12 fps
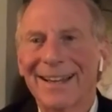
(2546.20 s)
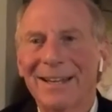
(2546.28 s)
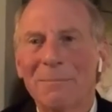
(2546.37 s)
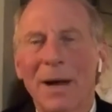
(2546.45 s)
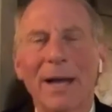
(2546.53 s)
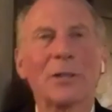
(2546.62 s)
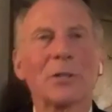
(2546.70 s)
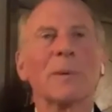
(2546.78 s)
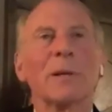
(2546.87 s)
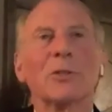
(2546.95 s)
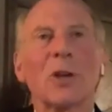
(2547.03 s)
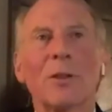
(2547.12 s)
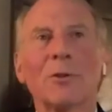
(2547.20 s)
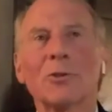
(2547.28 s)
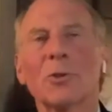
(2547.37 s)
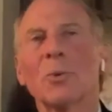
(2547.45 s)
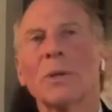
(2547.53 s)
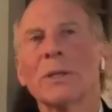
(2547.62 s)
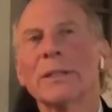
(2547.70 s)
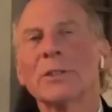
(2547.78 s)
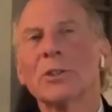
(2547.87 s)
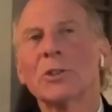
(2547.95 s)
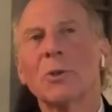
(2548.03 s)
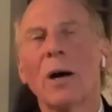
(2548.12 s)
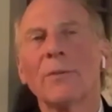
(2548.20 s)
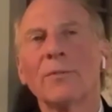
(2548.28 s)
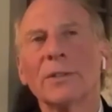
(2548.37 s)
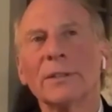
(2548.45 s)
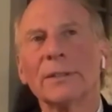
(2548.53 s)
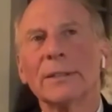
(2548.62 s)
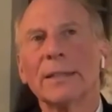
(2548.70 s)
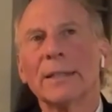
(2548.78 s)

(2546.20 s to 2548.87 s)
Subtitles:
In my experience, others are willing to often